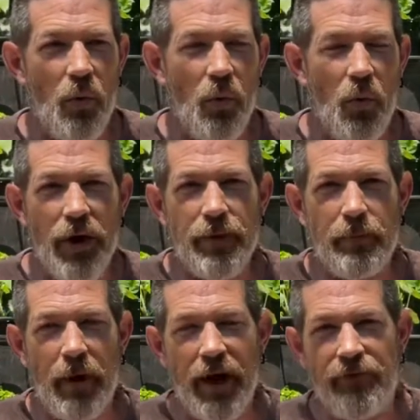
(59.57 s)
one of
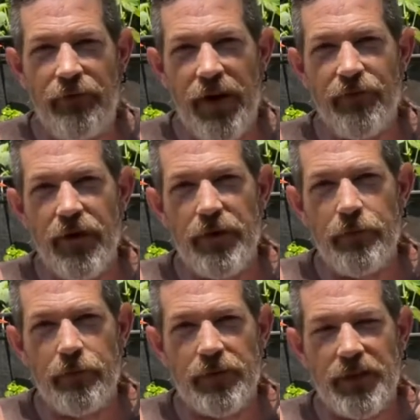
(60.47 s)
my favorite
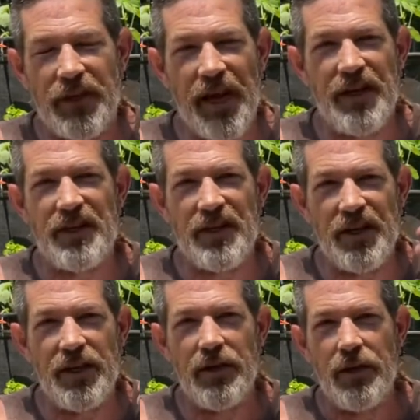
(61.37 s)

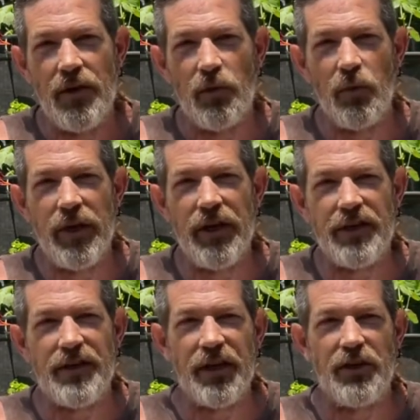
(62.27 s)
tasting
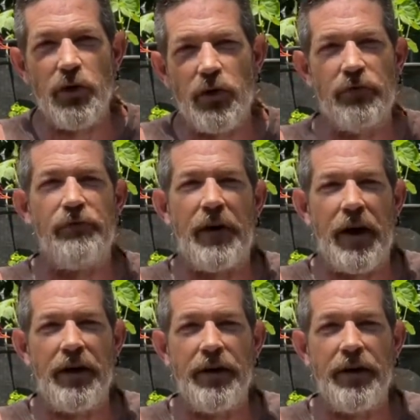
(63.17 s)
weeds that you can find,